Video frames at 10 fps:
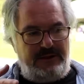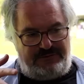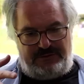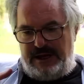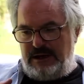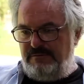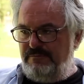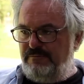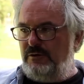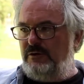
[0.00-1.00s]
It's like a
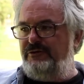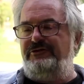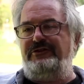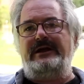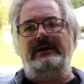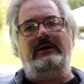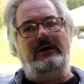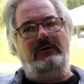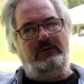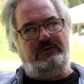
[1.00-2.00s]
full
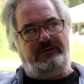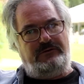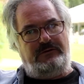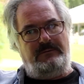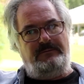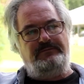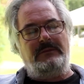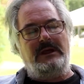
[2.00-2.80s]
secondary root system